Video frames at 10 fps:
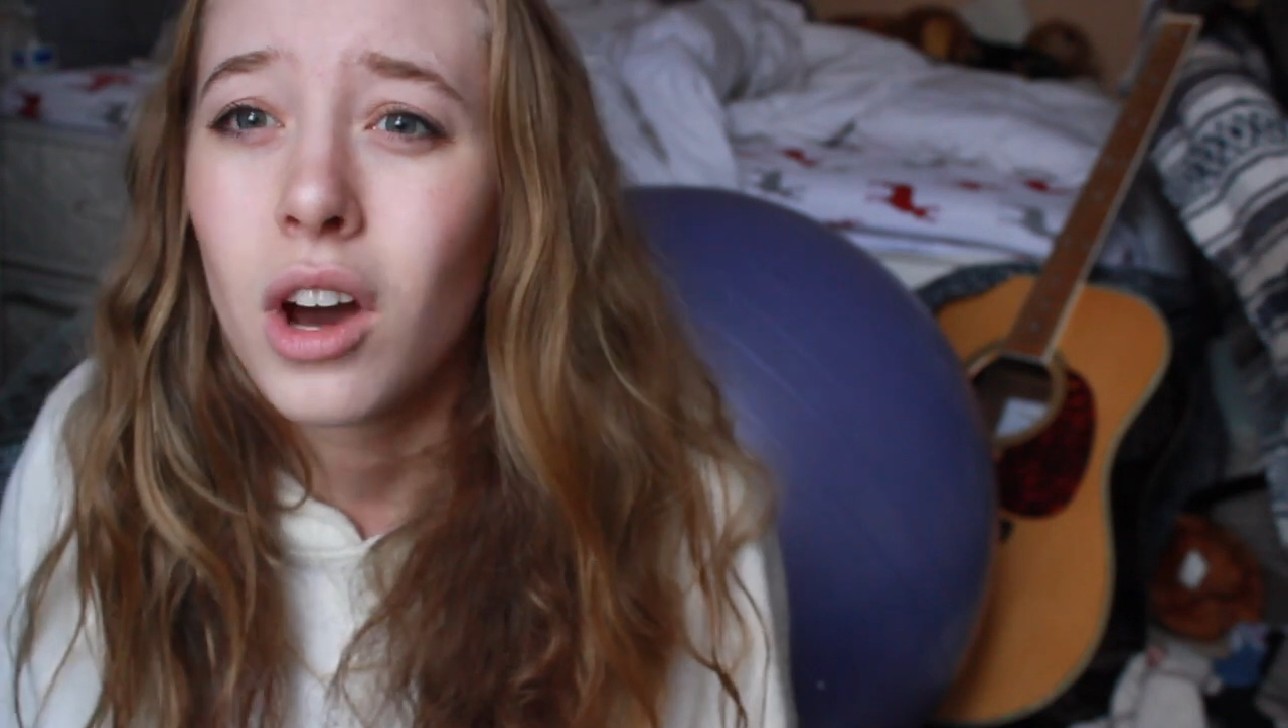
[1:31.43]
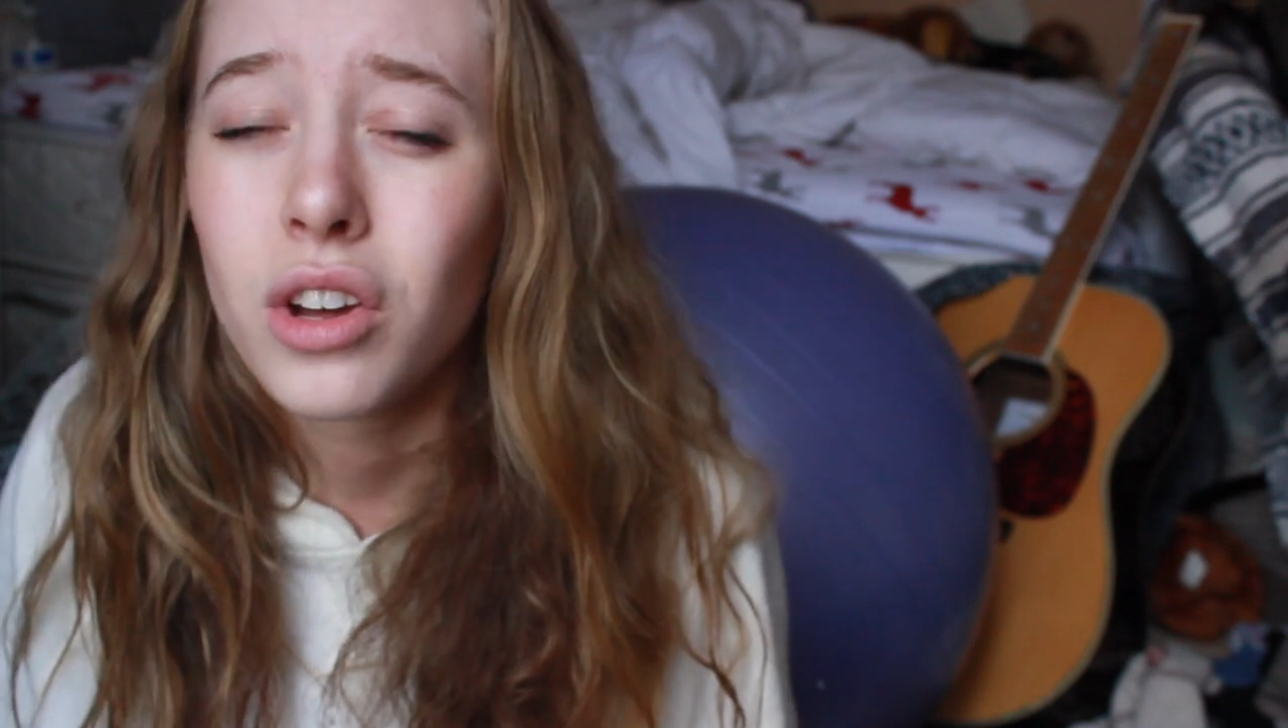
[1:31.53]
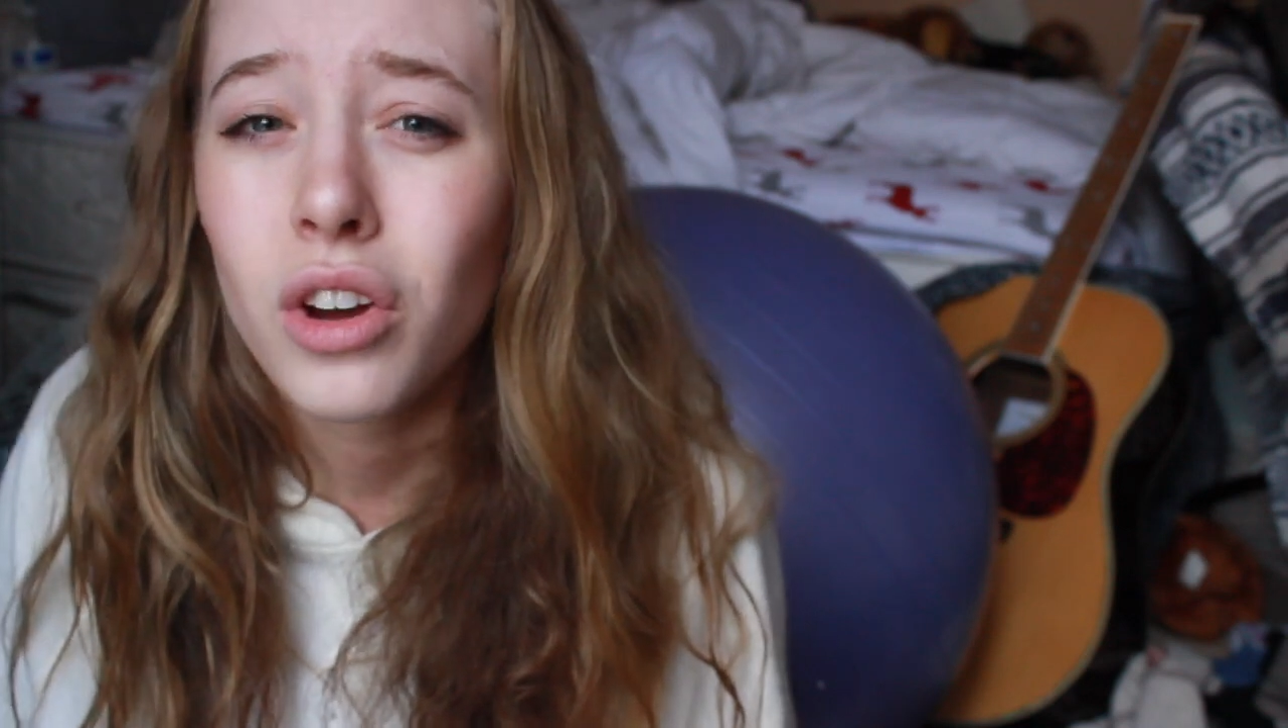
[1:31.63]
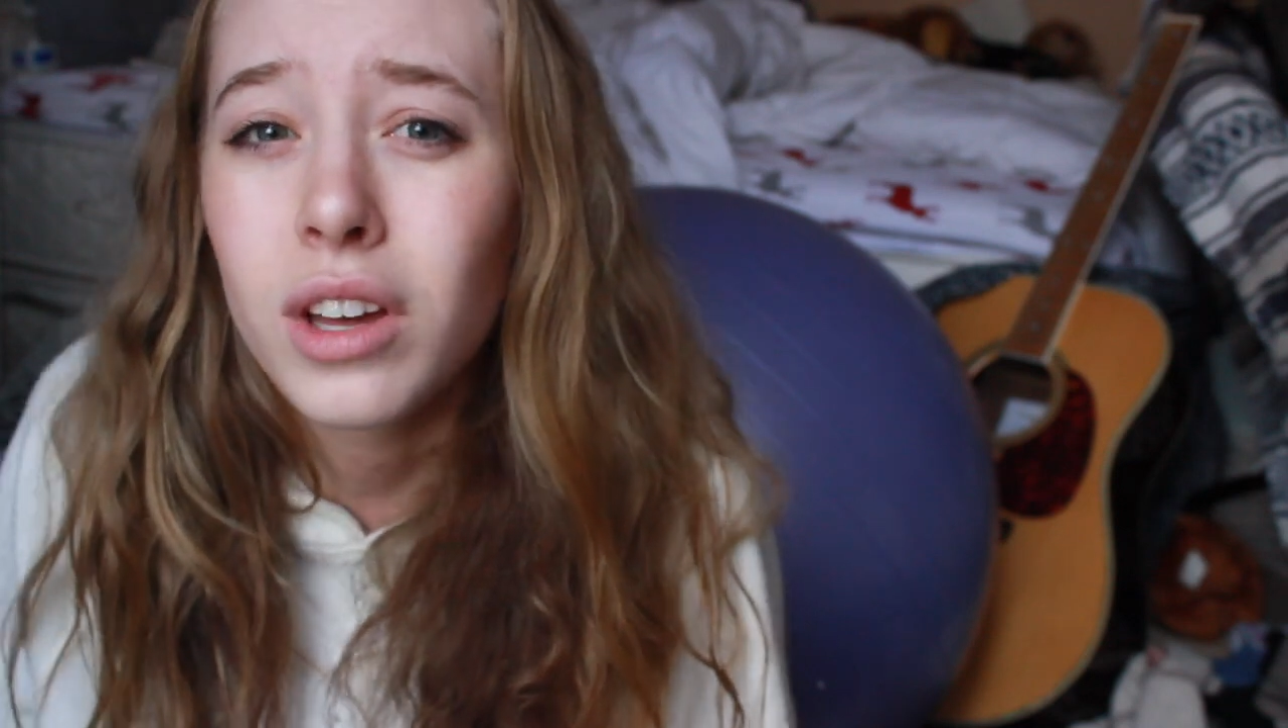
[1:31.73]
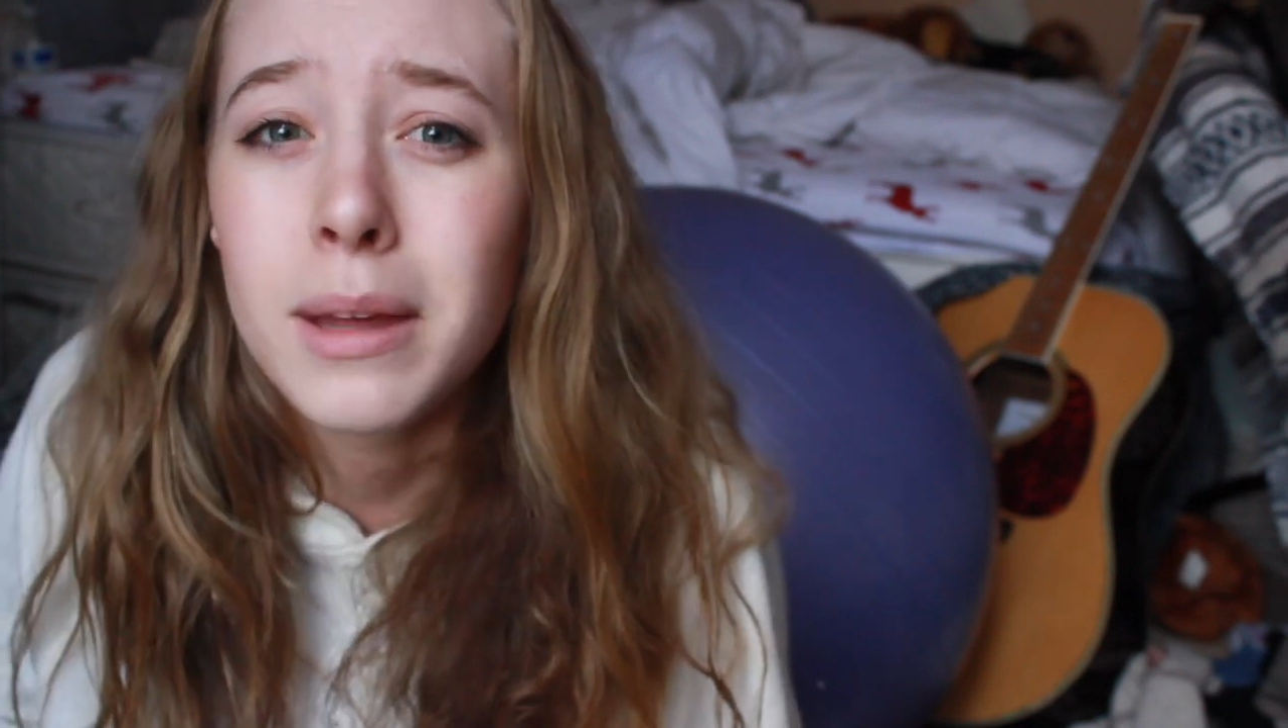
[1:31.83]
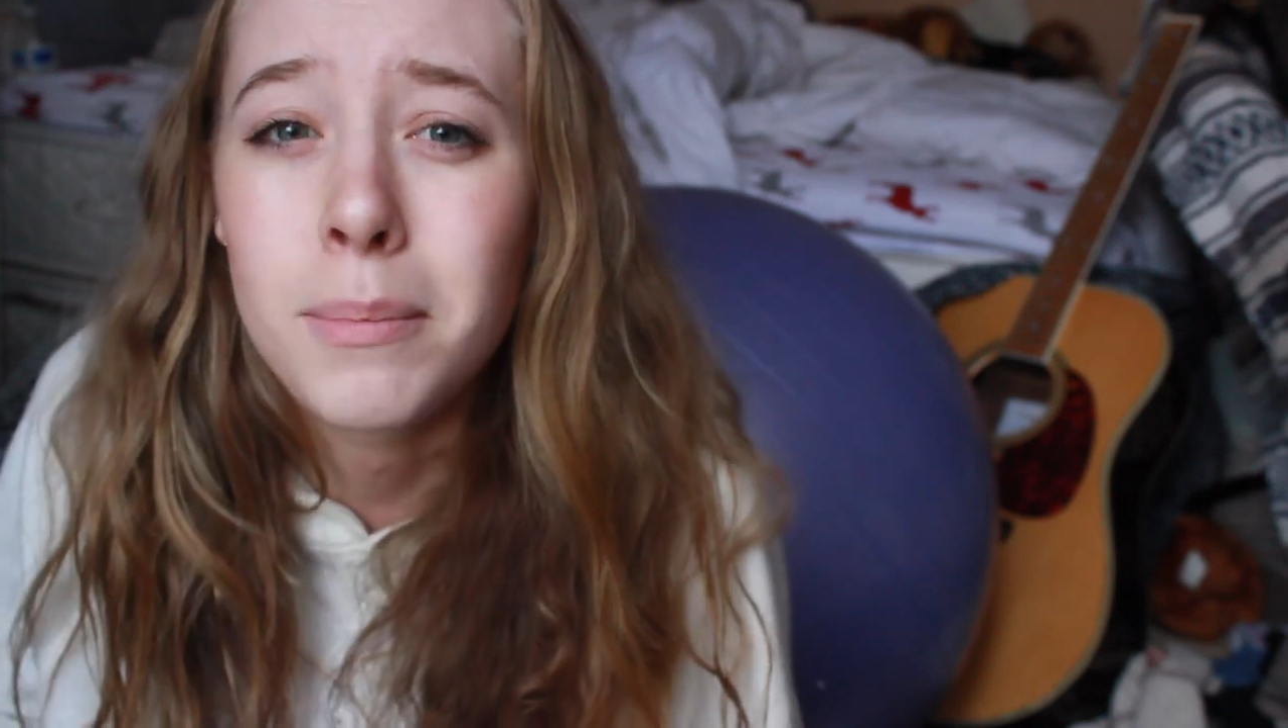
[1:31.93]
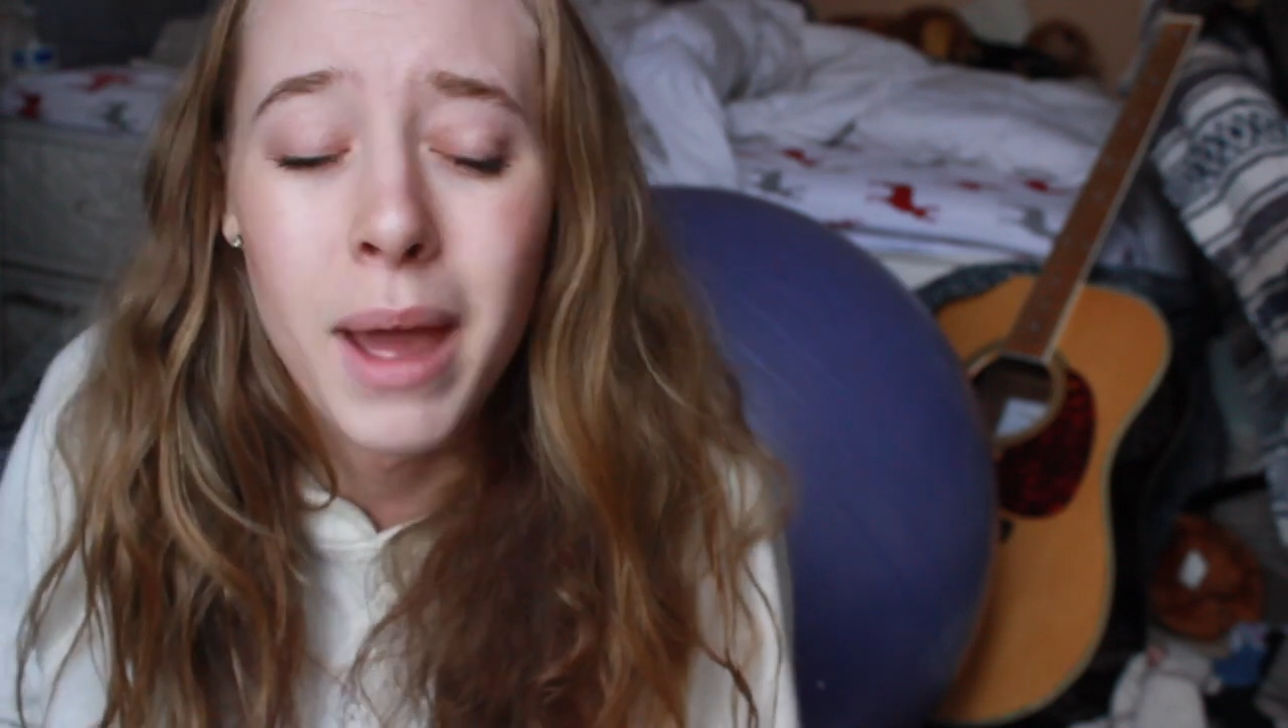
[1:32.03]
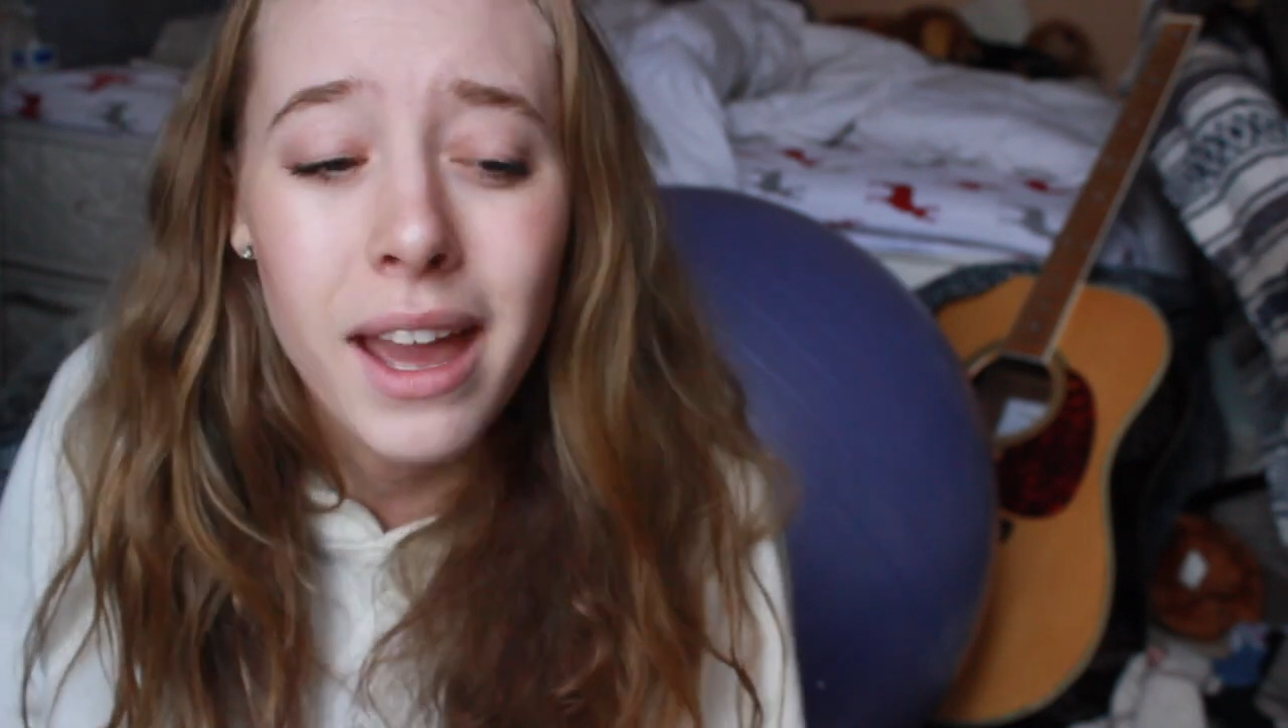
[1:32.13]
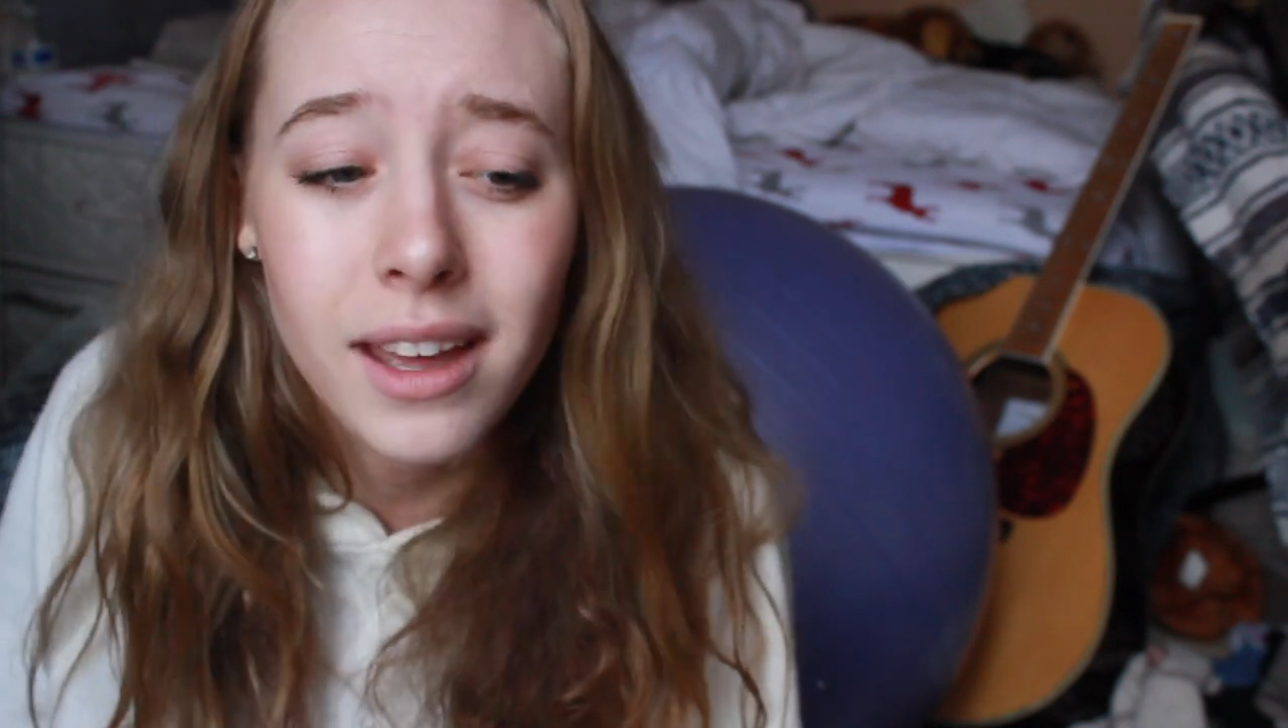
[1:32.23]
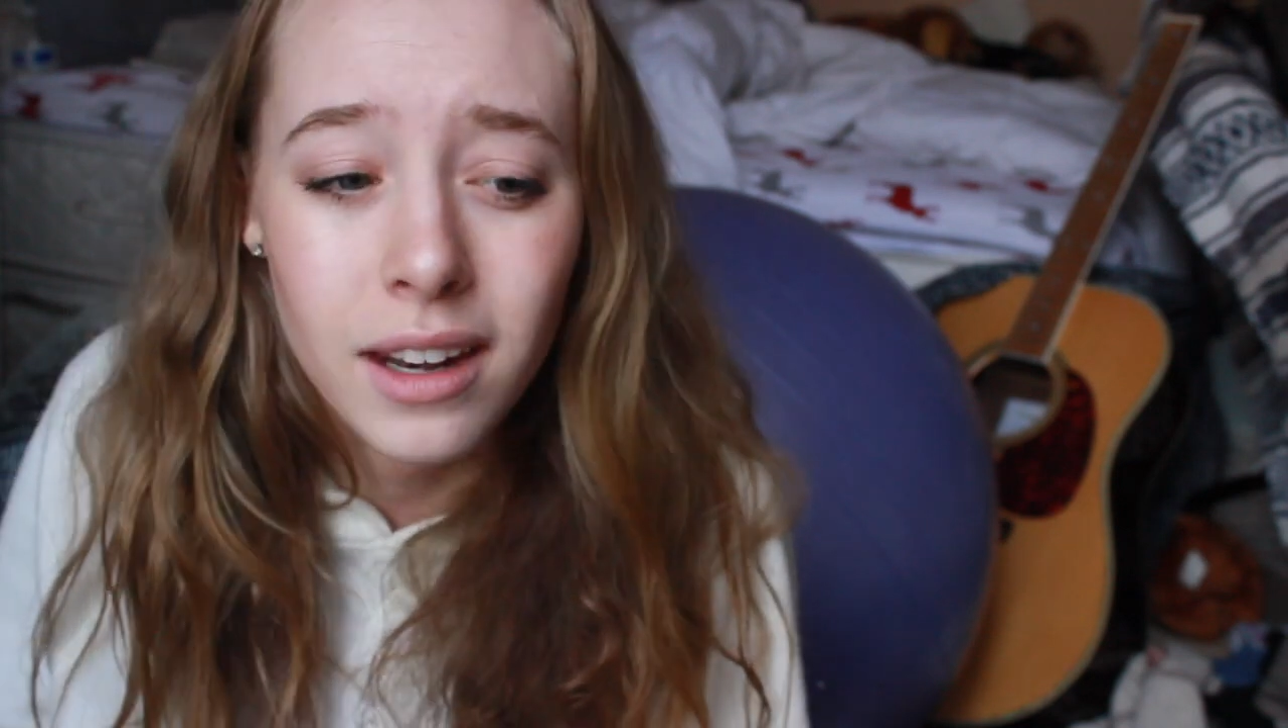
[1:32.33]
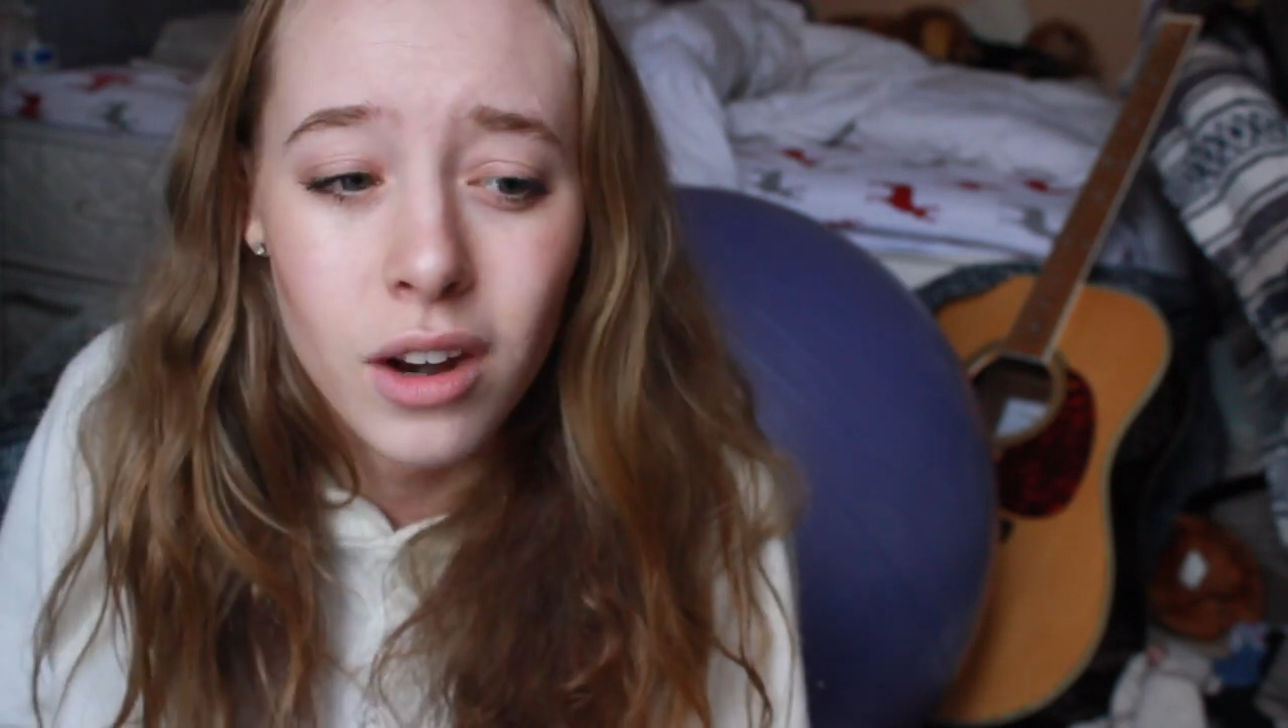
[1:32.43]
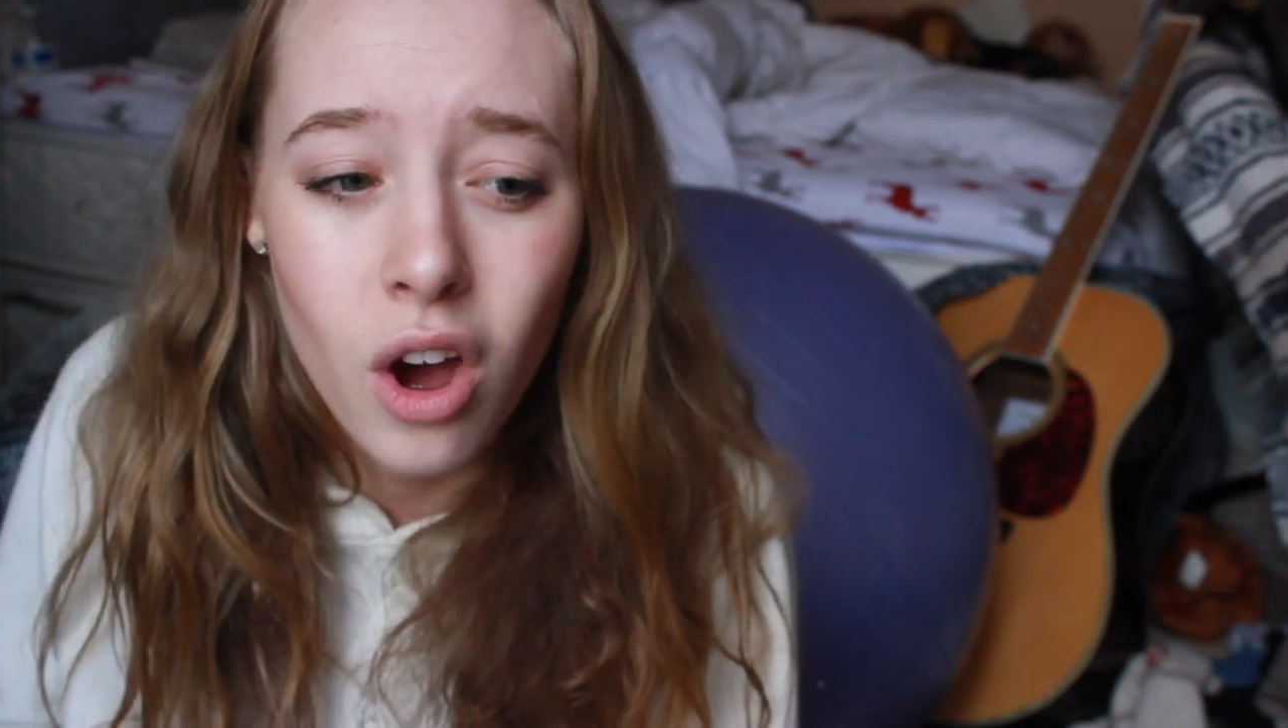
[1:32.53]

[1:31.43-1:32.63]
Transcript: cooking bacon